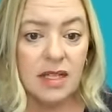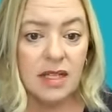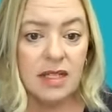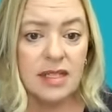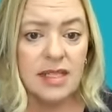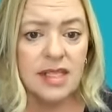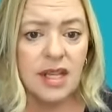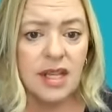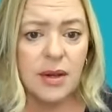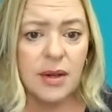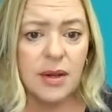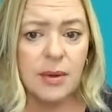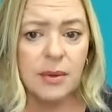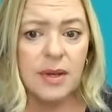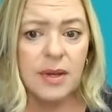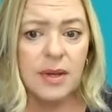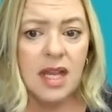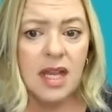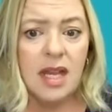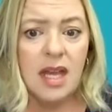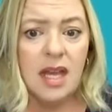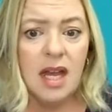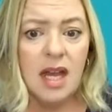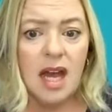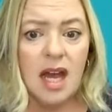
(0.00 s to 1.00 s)
So,
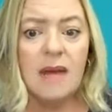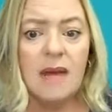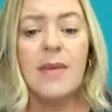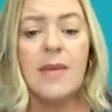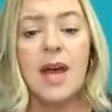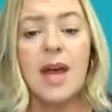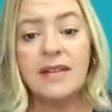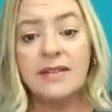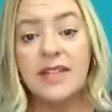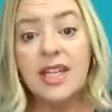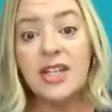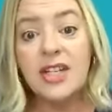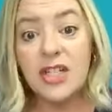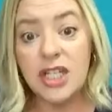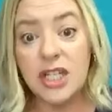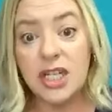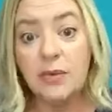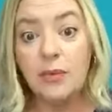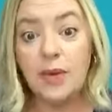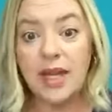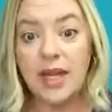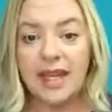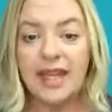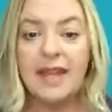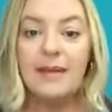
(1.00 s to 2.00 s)
um, unless she
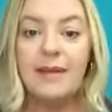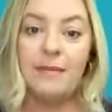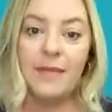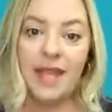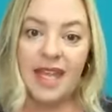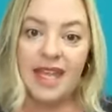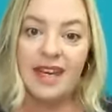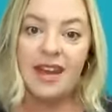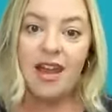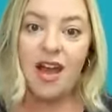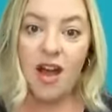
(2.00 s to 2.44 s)
went and made